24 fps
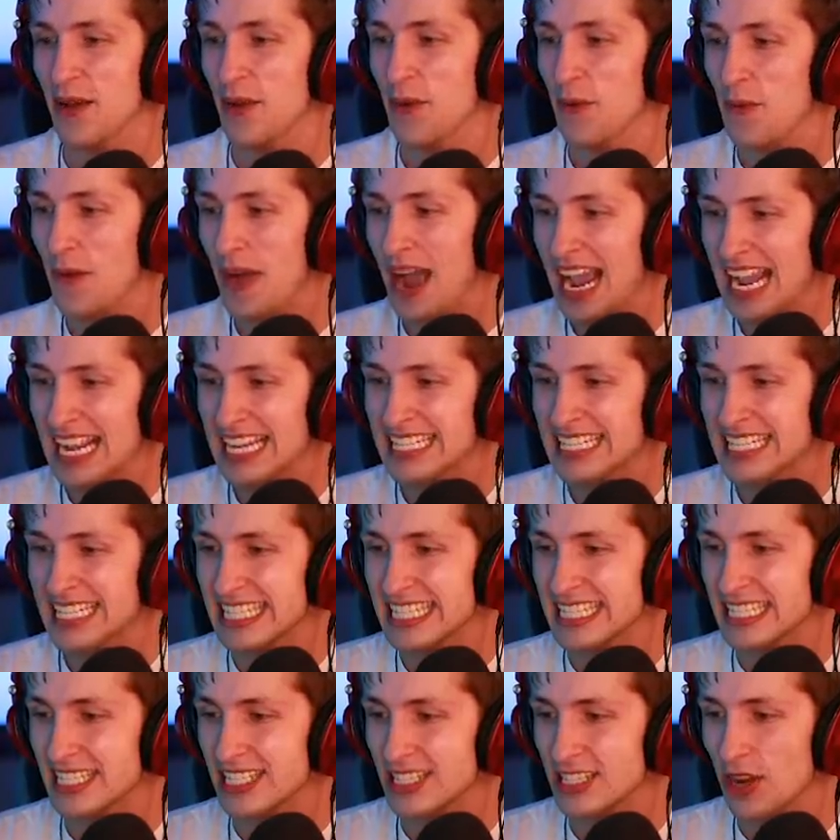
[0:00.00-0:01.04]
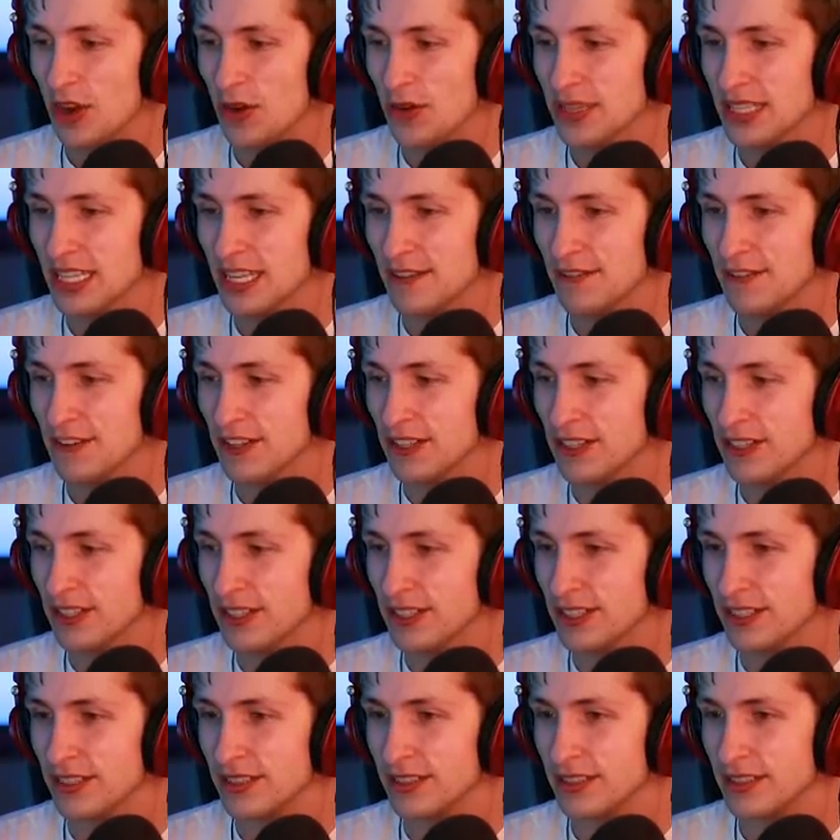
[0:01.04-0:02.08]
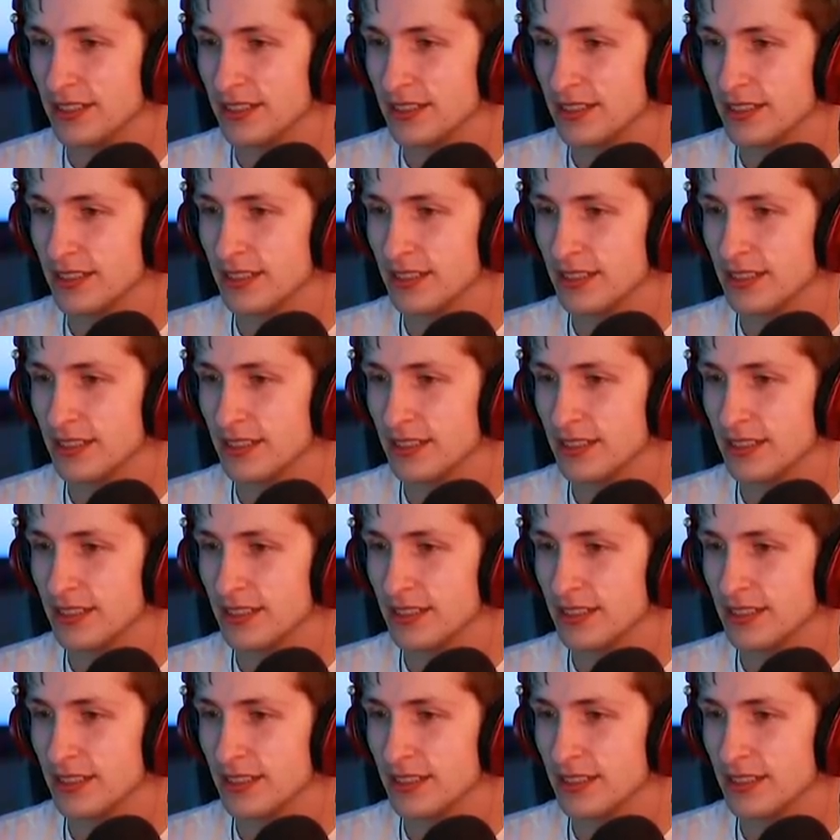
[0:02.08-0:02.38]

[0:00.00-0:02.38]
Why is this so difficult?